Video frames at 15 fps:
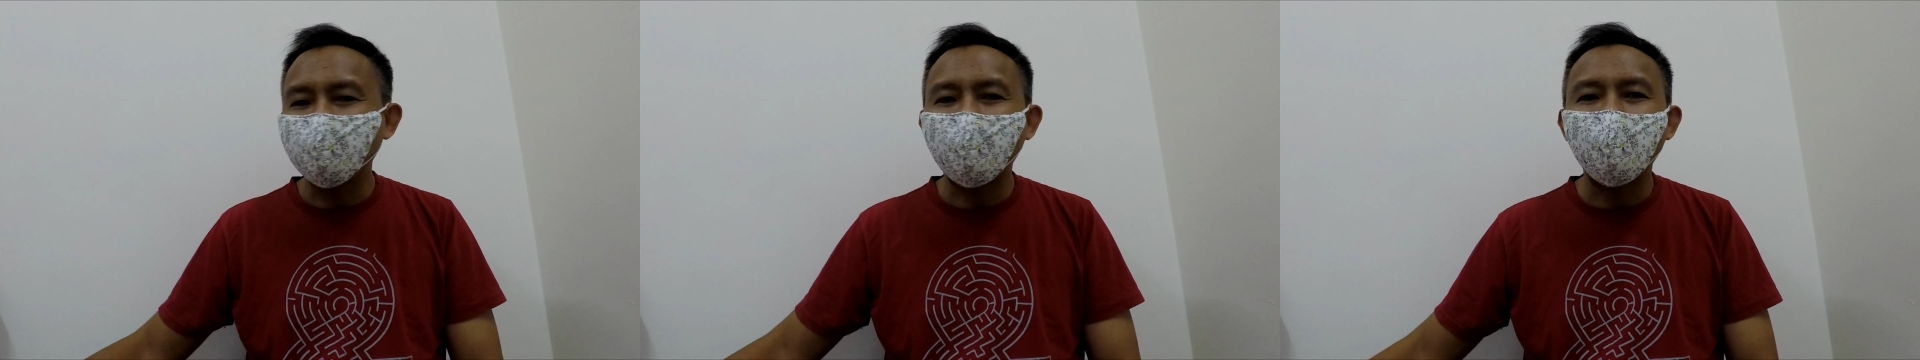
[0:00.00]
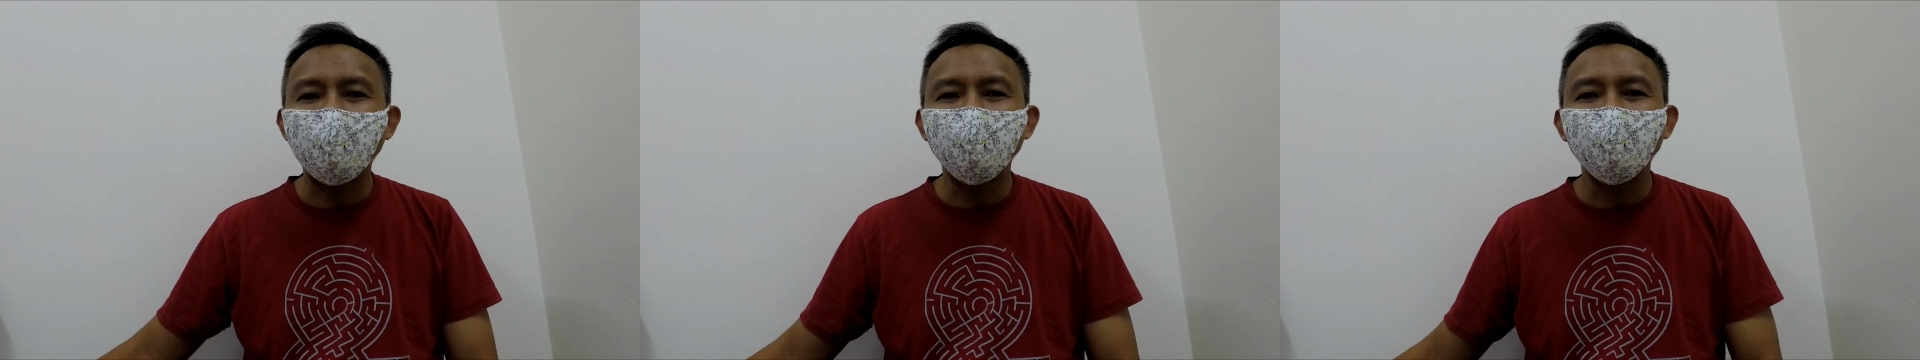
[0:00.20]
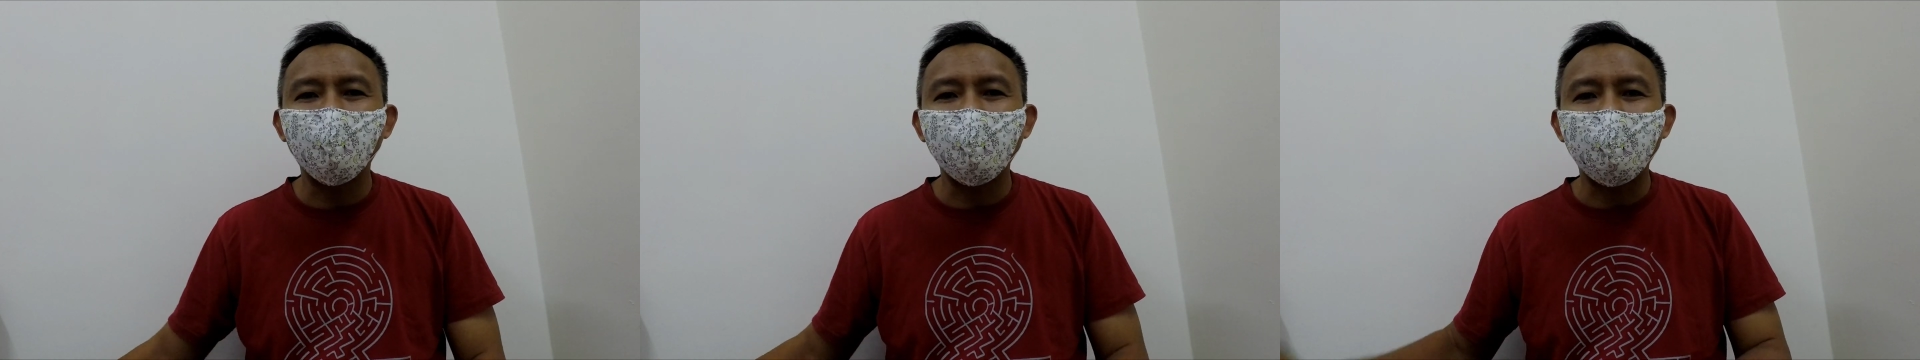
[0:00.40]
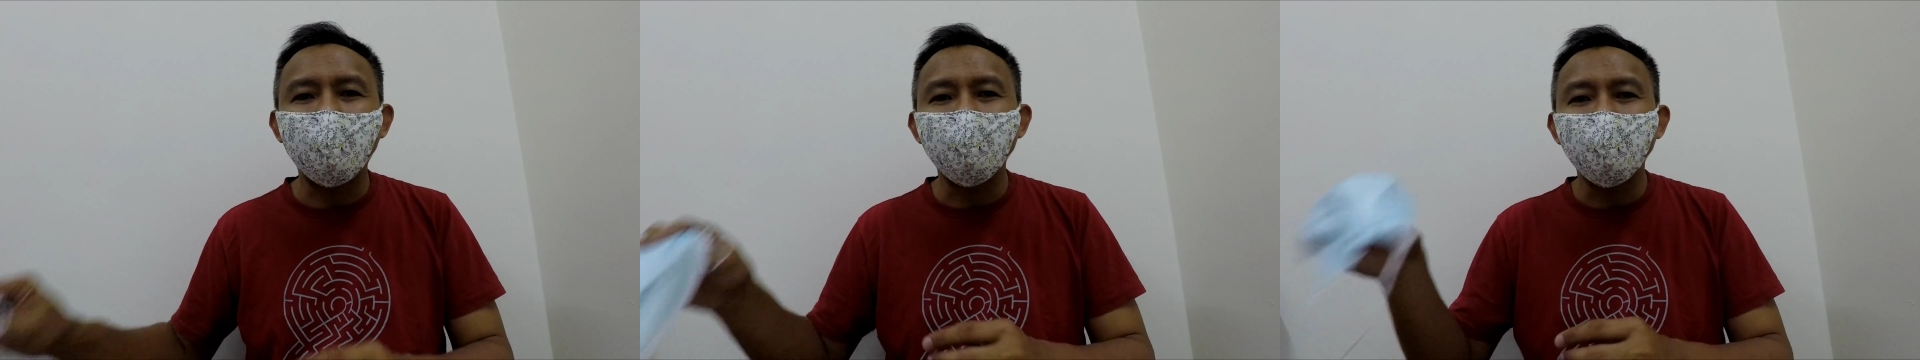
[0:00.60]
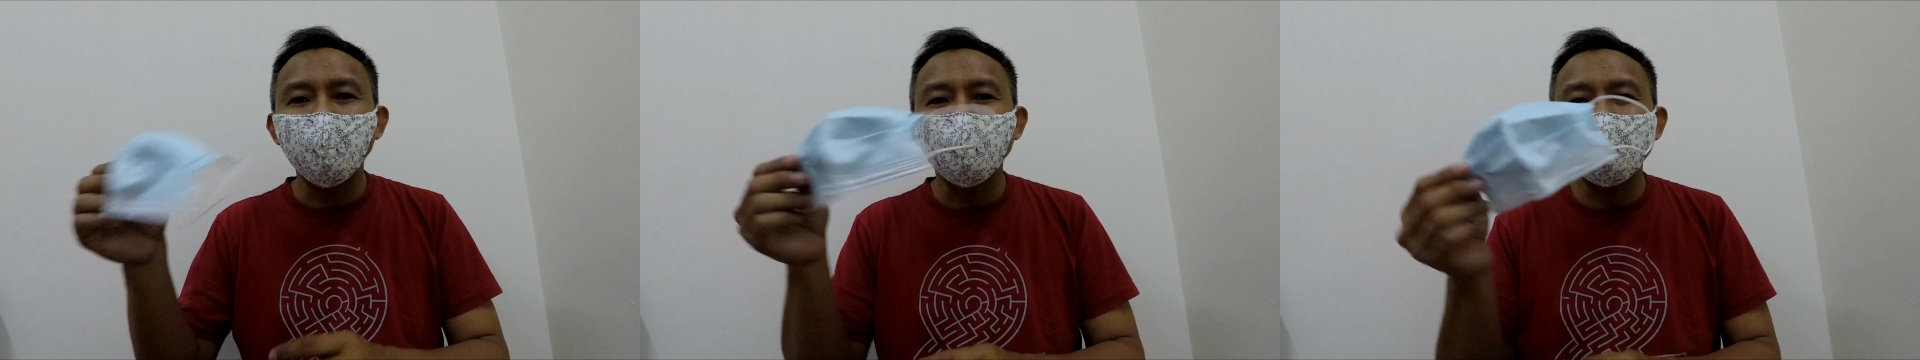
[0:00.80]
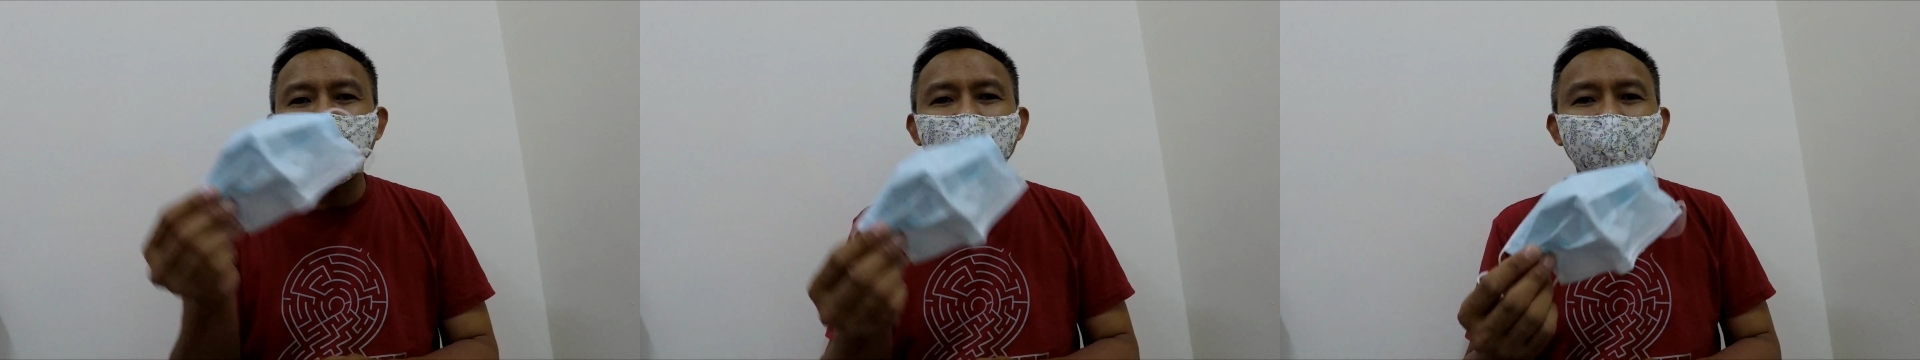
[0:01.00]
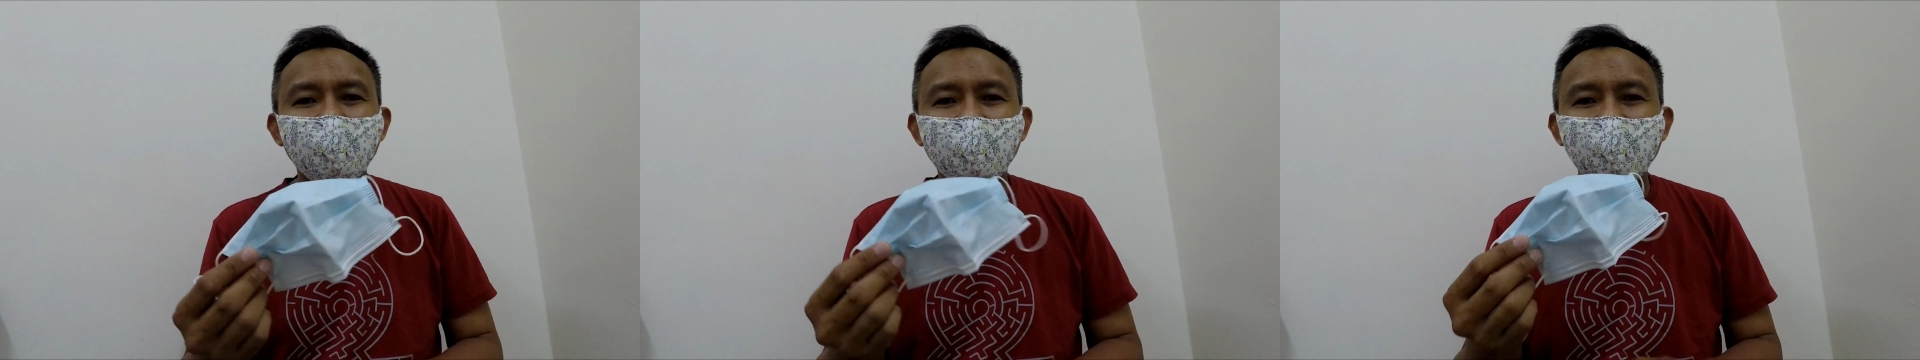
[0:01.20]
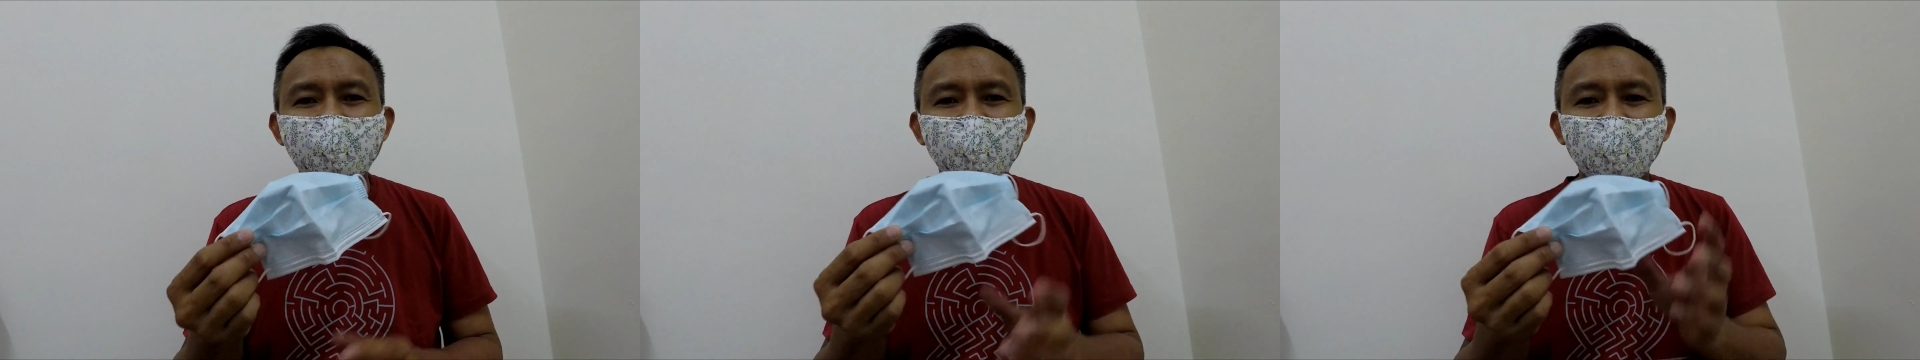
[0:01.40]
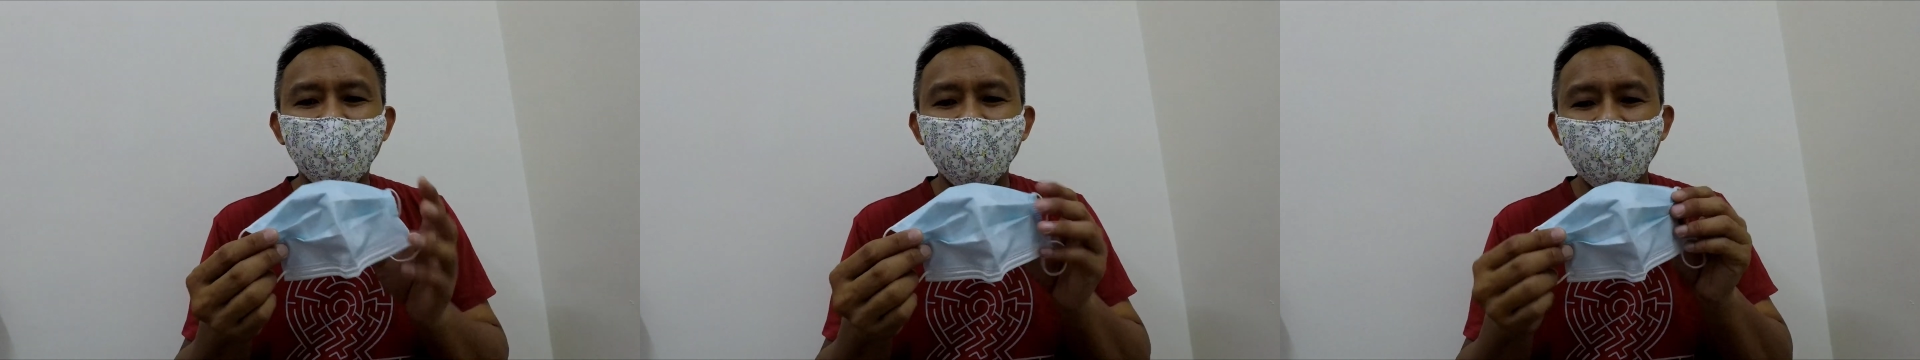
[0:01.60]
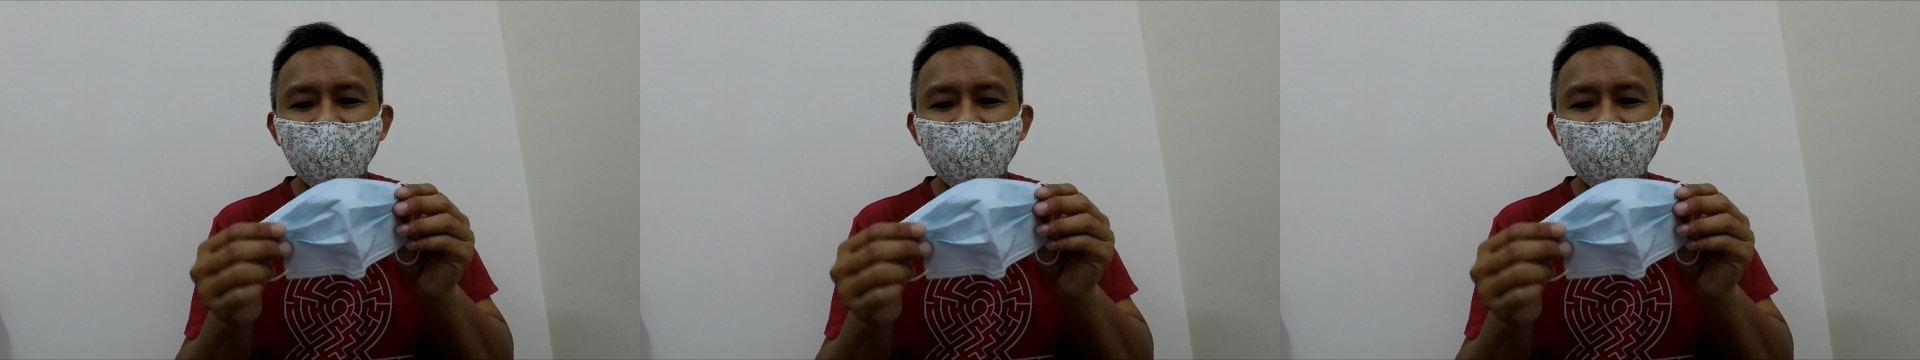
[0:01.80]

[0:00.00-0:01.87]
than when I'm using these